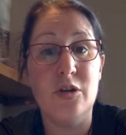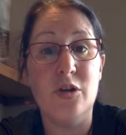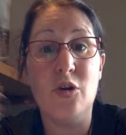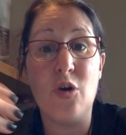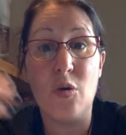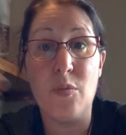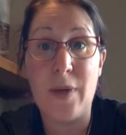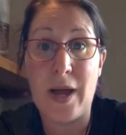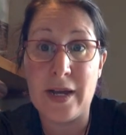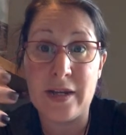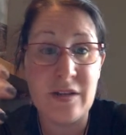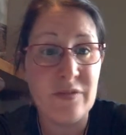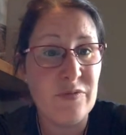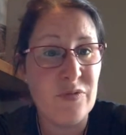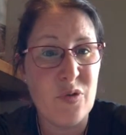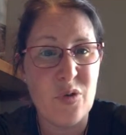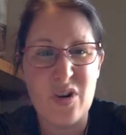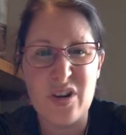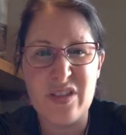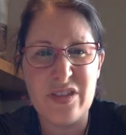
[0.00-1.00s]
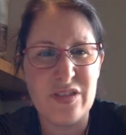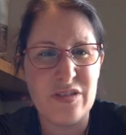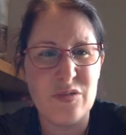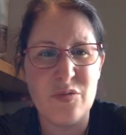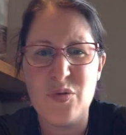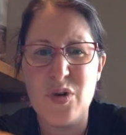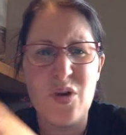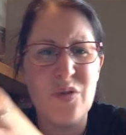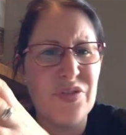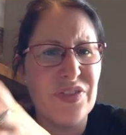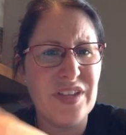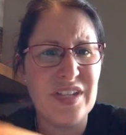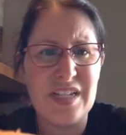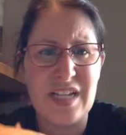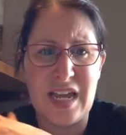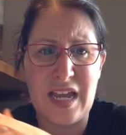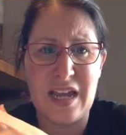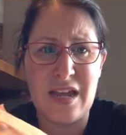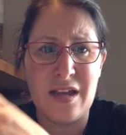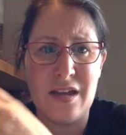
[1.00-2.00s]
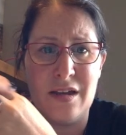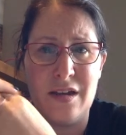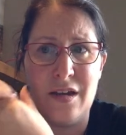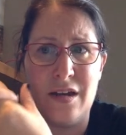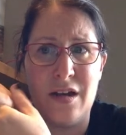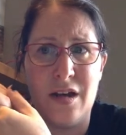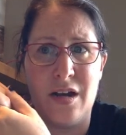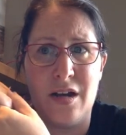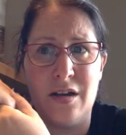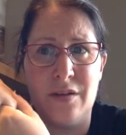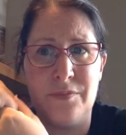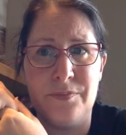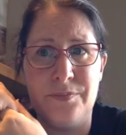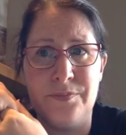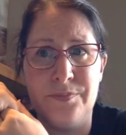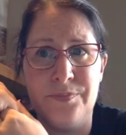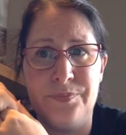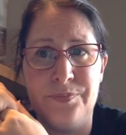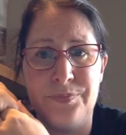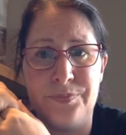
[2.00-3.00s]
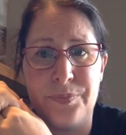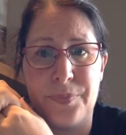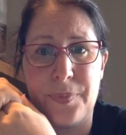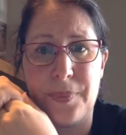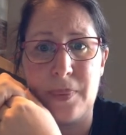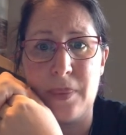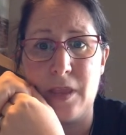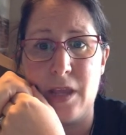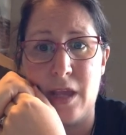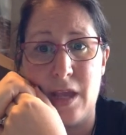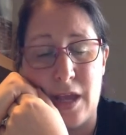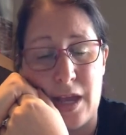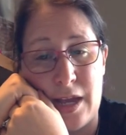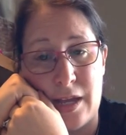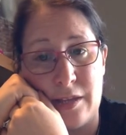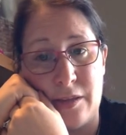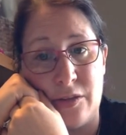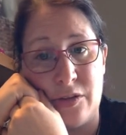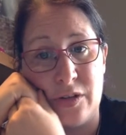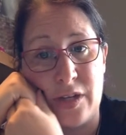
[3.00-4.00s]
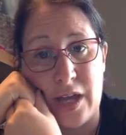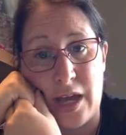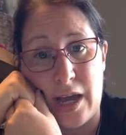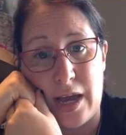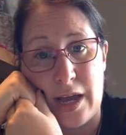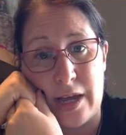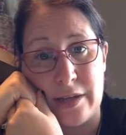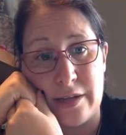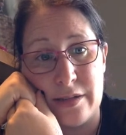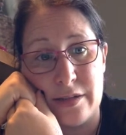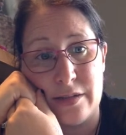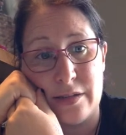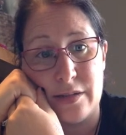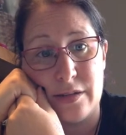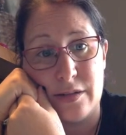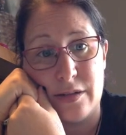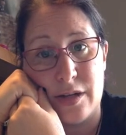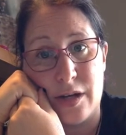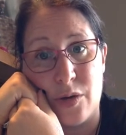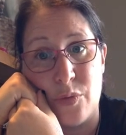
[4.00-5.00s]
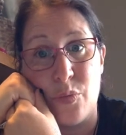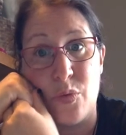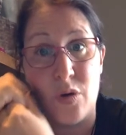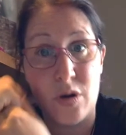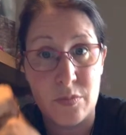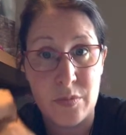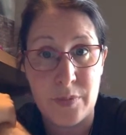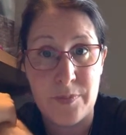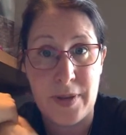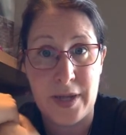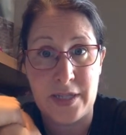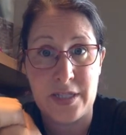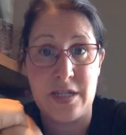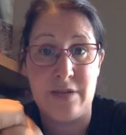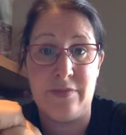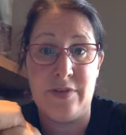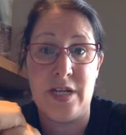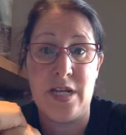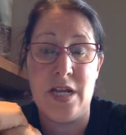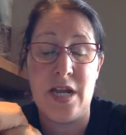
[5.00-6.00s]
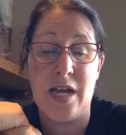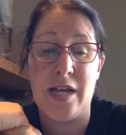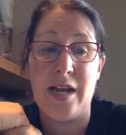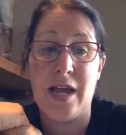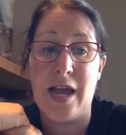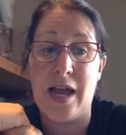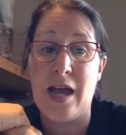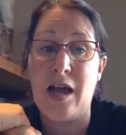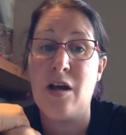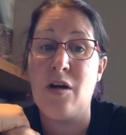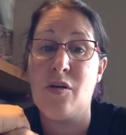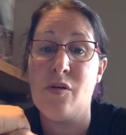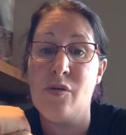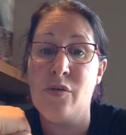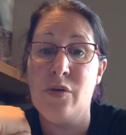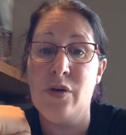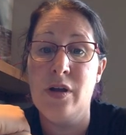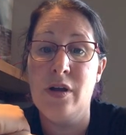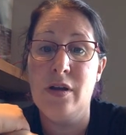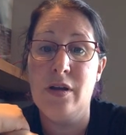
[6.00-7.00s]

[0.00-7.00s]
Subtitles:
go back and forth throughout the day, and look at a warm-up activity and how